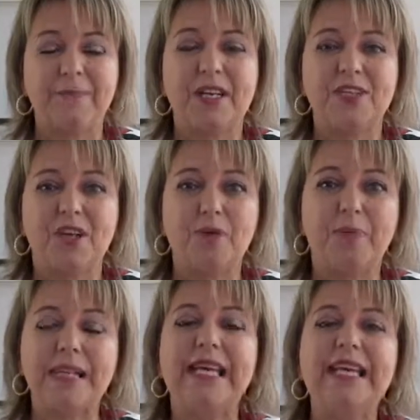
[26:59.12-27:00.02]
So
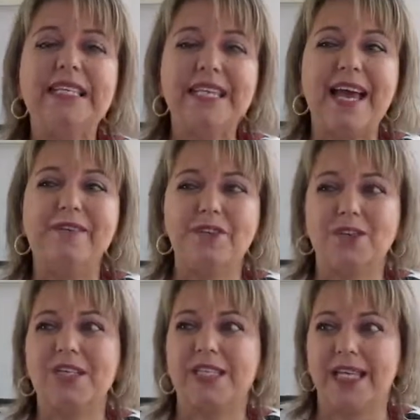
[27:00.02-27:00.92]
please never
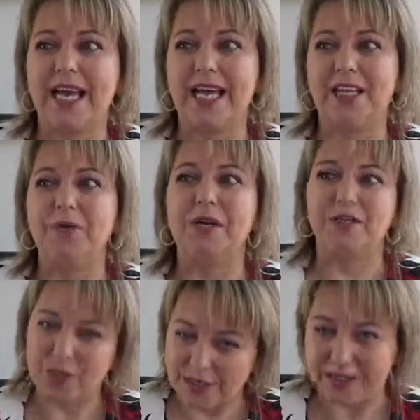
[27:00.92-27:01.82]
just say you are
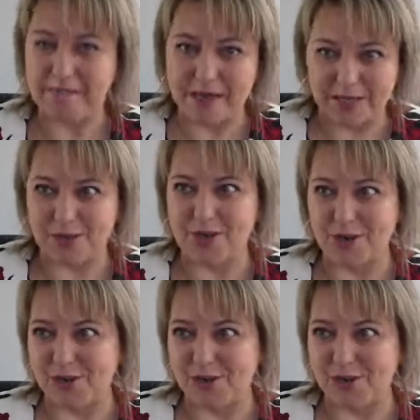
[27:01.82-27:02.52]
just a med-surg